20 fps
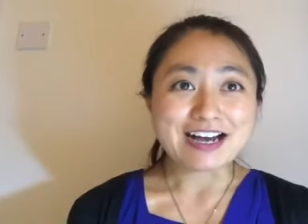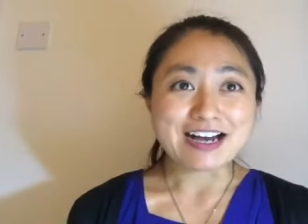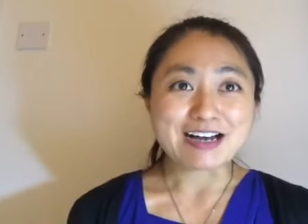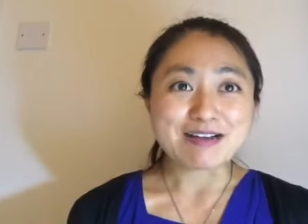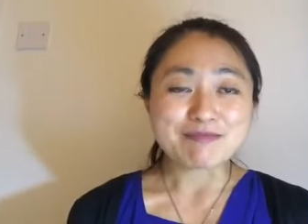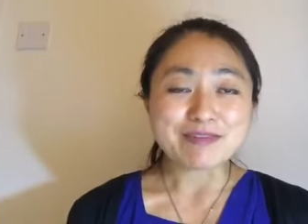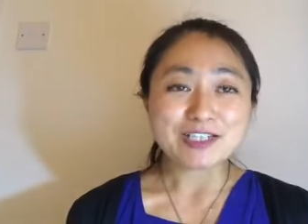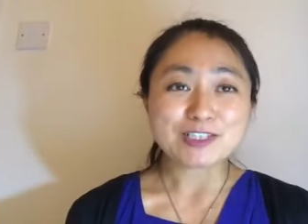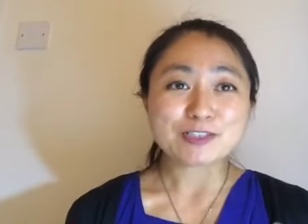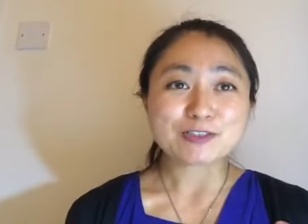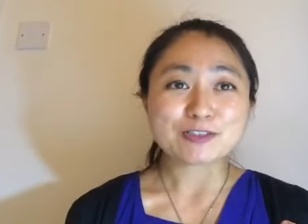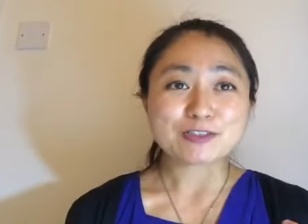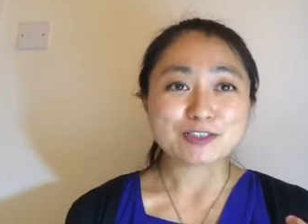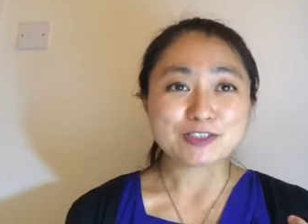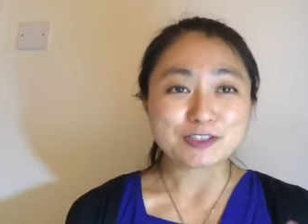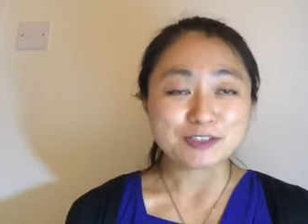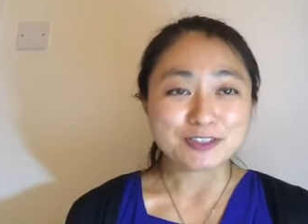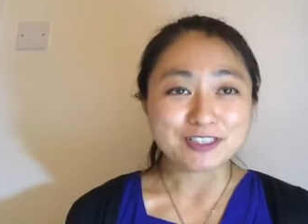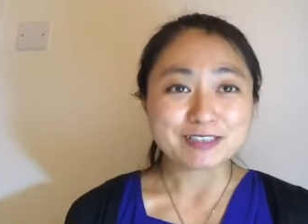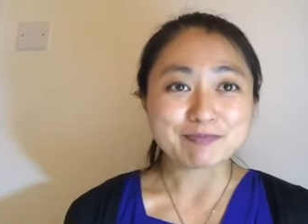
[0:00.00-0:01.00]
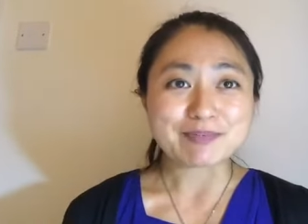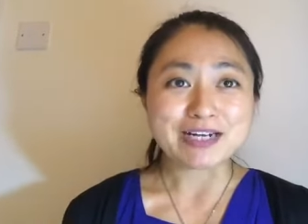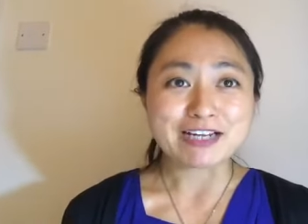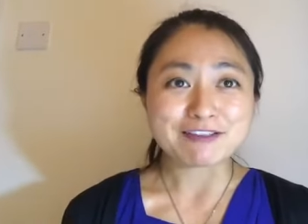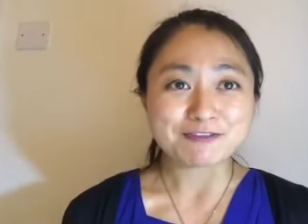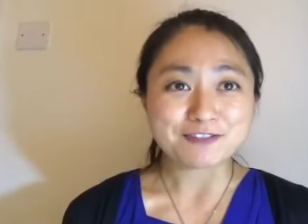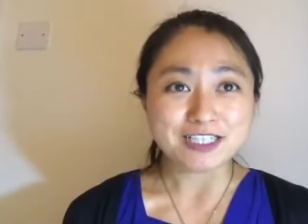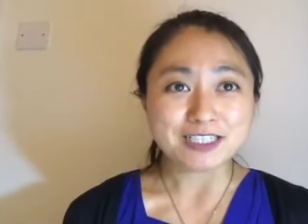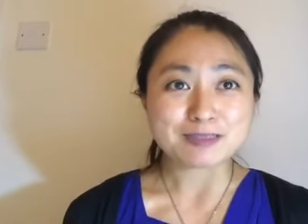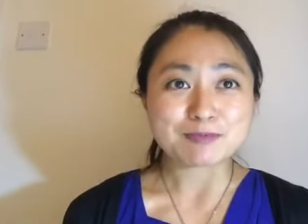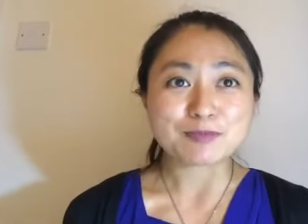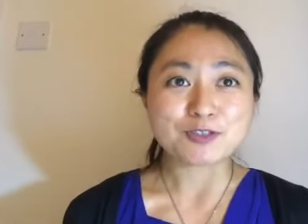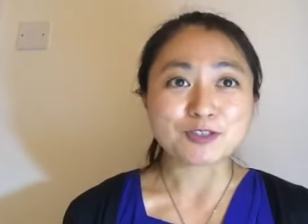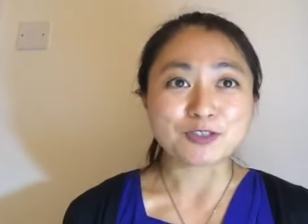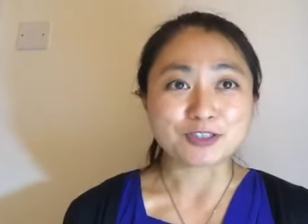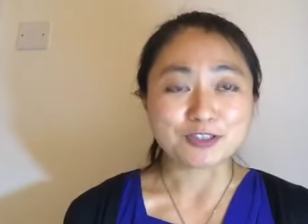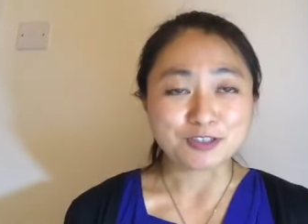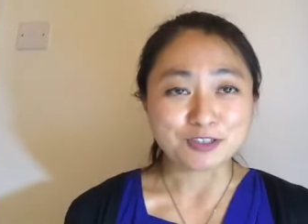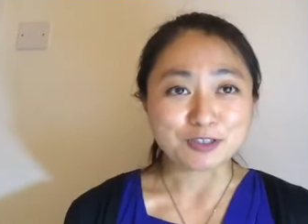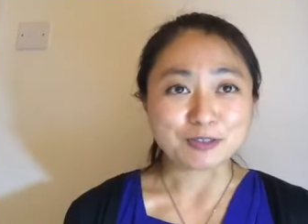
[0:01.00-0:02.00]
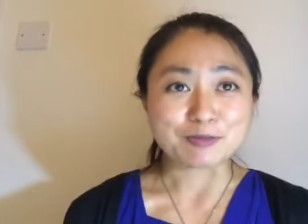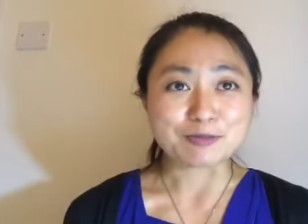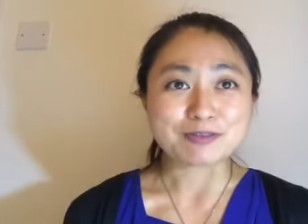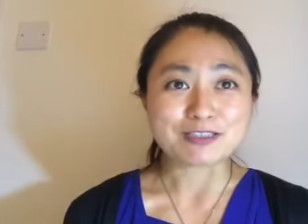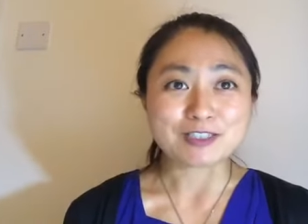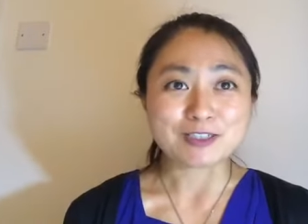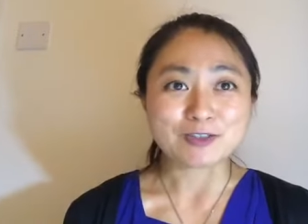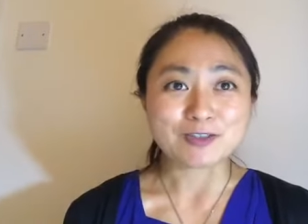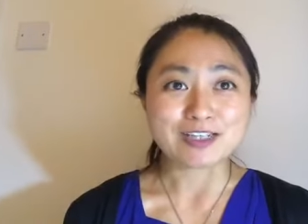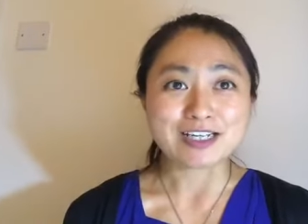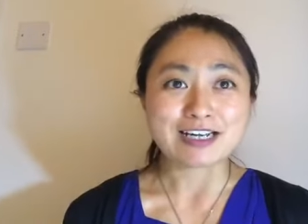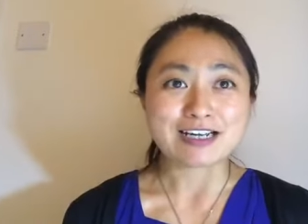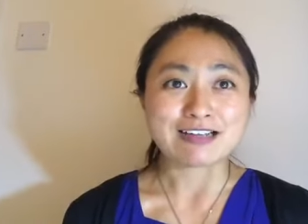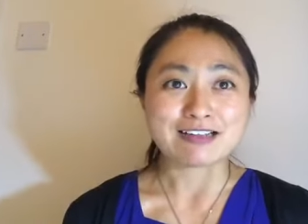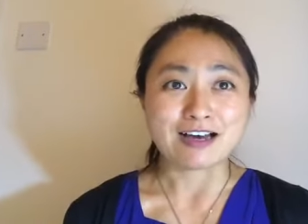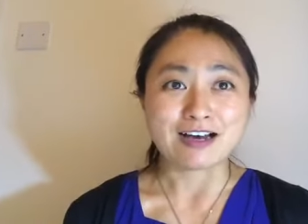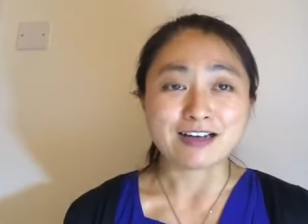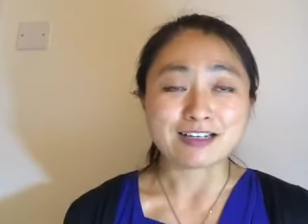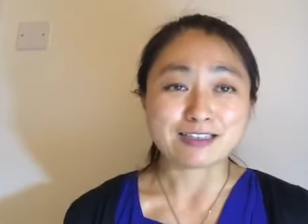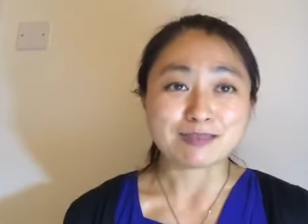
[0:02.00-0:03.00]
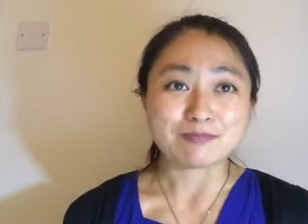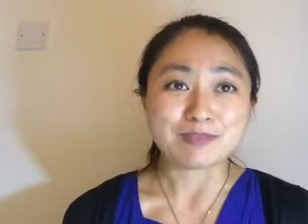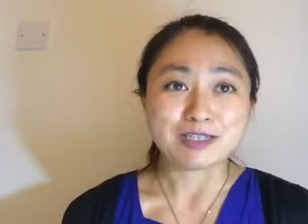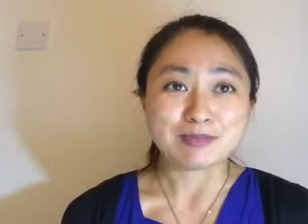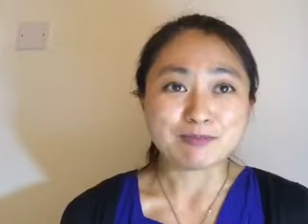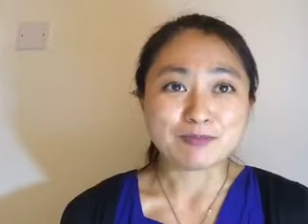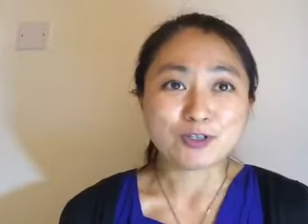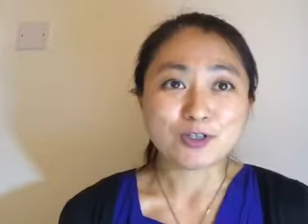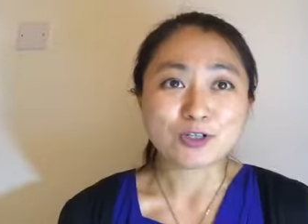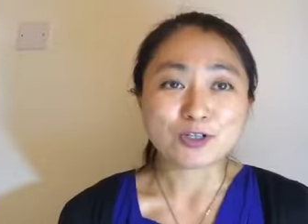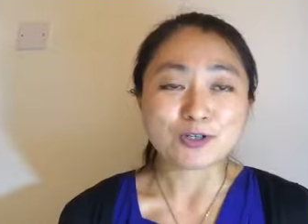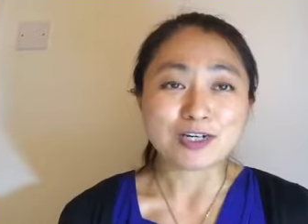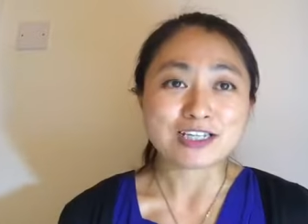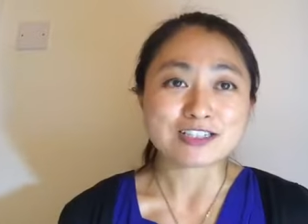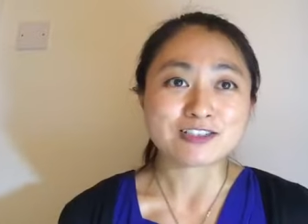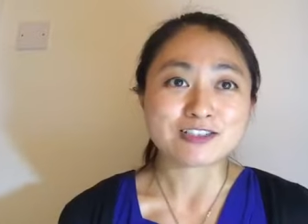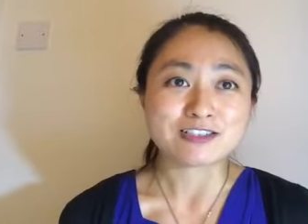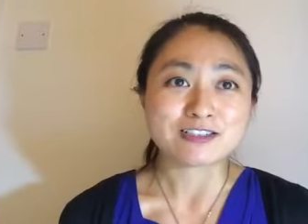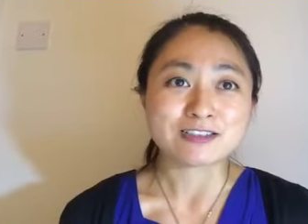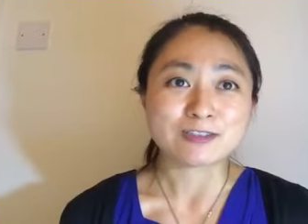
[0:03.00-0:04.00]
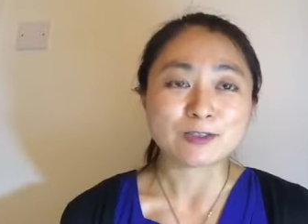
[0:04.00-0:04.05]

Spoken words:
Make sure you join my Facebook group so you can ask me more questions.